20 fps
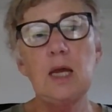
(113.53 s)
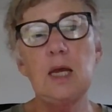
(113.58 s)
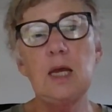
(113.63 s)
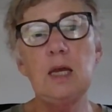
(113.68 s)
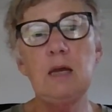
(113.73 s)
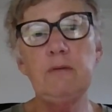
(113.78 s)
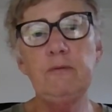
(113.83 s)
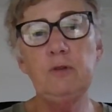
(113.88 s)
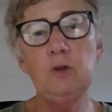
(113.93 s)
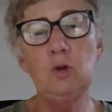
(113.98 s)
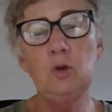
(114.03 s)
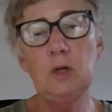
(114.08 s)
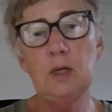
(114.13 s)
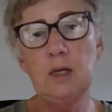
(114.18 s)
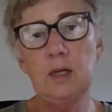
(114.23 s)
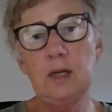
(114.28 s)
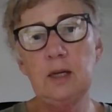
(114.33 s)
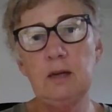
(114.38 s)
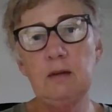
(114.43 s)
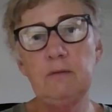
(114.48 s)
If
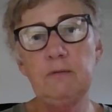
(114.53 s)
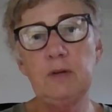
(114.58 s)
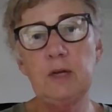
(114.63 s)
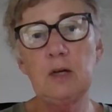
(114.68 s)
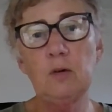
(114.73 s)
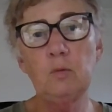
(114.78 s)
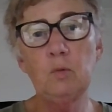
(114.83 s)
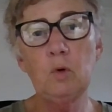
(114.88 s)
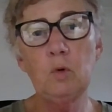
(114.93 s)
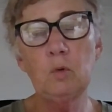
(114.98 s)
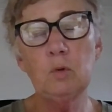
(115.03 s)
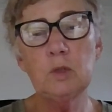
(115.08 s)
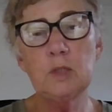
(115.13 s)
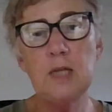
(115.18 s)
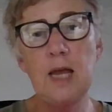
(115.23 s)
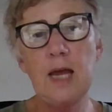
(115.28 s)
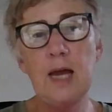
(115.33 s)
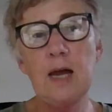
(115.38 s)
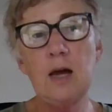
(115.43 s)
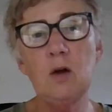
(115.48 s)
you live in a rural
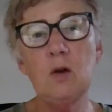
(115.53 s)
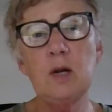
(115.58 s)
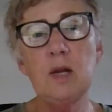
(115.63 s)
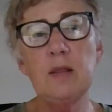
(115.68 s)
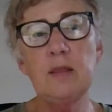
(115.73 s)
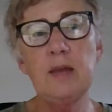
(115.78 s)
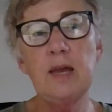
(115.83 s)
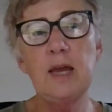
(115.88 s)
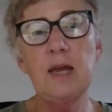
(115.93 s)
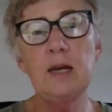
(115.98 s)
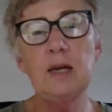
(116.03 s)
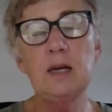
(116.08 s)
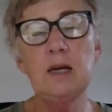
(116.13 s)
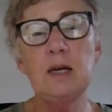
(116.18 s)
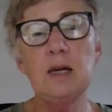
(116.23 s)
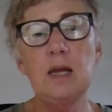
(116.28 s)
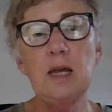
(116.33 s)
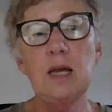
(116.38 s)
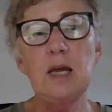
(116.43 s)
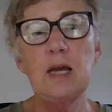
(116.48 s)
town, then
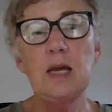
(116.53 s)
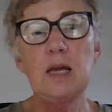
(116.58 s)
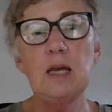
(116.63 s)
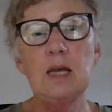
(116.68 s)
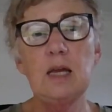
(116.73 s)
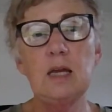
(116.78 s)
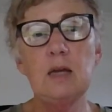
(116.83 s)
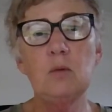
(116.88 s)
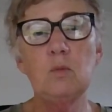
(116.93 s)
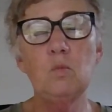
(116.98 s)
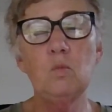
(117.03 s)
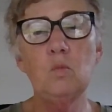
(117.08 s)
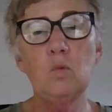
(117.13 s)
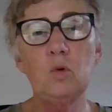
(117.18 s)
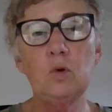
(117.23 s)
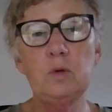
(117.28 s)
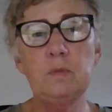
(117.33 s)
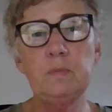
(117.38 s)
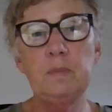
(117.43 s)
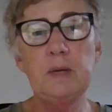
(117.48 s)
it
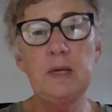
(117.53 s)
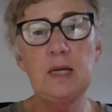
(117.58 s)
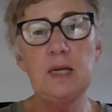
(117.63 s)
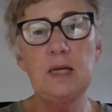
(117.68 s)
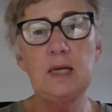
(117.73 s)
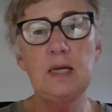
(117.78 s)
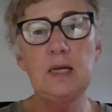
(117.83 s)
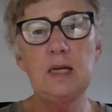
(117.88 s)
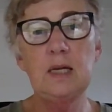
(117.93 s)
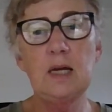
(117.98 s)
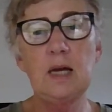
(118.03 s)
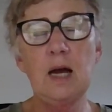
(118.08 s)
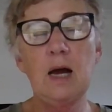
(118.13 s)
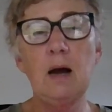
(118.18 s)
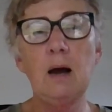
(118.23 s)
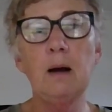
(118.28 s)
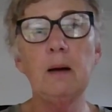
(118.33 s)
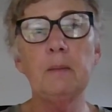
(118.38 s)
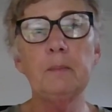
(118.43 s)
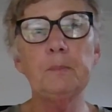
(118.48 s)
would be
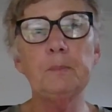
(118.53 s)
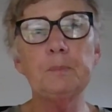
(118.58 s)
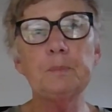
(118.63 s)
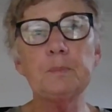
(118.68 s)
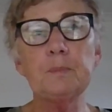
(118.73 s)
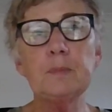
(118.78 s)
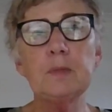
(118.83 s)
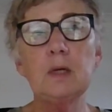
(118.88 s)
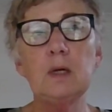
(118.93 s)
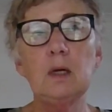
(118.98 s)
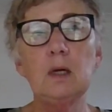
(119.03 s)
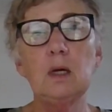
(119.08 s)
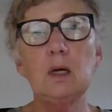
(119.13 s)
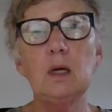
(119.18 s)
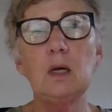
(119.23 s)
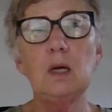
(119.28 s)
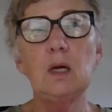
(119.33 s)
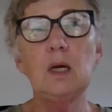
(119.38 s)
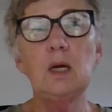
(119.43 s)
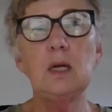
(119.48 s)

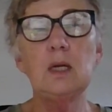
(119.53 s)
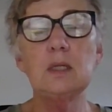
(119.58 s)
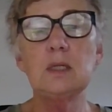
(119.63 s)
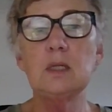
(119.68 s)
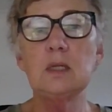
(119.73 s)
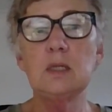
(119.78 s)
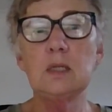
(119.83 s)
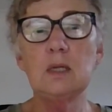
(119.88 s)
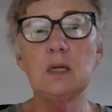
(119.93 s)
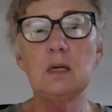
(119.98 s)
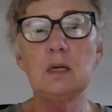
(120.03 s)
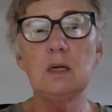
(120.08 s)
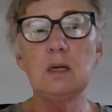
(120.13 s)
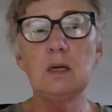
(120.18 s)
in